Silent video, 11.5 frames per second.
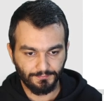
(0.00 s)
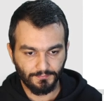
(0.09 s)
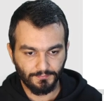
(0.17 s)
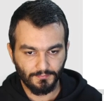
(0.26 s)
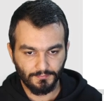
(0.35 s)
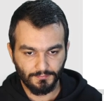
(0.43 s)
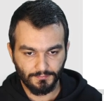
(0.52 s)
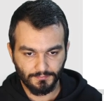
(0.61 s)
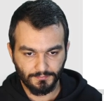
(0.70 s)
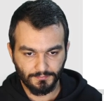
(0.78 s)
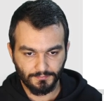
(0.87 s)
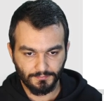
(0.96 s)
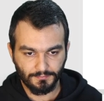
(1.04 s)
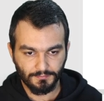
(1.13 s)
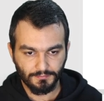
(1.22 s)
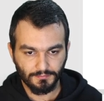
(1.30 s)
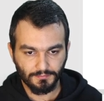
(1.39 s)

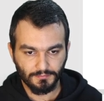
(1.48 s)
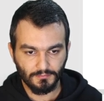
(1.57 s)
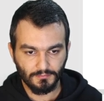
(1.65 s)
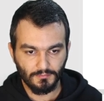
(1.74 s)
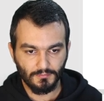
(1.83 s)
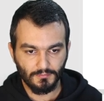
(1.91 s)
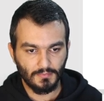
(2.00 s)
[no speech]